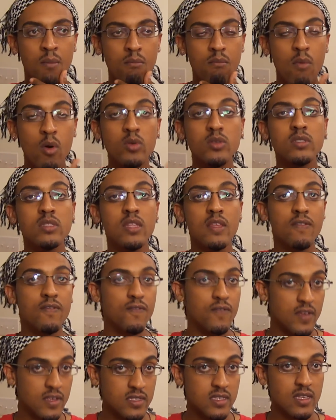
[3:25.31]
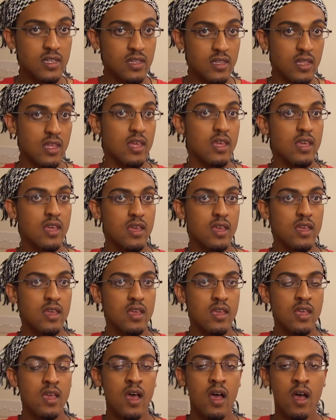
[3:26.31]
mostly physically,
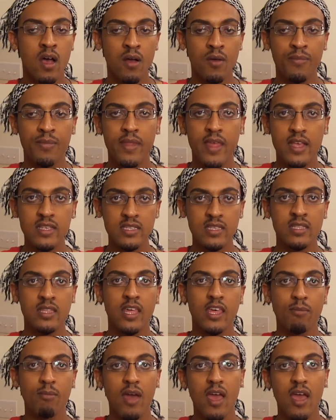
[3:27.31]
as in like